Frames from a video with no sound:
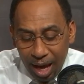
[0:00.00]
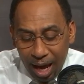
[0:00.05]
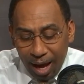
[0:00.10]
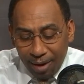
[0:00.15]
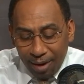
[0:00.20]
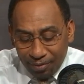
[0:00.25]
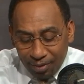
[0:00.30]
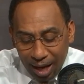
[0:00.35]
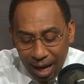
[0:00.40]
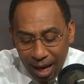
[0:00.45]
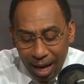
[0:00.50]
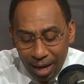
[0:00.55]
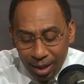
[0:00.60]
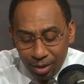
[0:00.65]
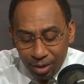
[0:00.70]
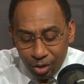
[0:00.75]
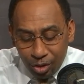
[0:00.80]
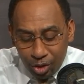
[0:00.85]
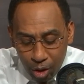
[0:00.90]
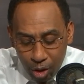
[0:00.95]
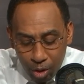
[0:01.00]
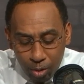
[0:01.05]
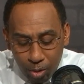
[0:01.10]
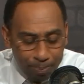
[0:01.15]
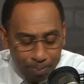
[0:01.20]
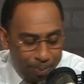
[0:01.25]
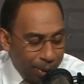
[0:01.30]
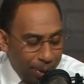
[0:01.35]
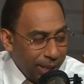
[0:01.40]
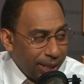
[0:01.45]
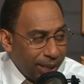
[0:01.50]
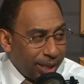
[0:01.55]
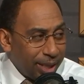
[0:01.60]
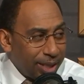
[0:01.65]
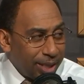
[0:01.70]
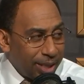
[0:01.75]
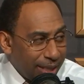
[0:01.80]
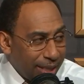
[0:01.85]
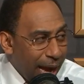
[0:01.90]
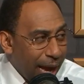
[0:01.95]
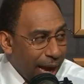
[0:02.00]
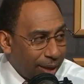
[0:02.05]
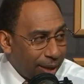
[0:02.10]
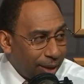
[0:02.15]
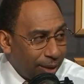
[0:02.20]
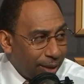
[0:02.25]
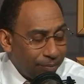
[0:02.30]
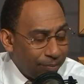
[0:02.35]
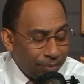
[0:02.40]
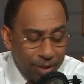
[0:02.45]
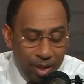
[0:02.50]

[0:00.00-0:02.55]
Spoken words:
I've got Duke beating Gonzaga.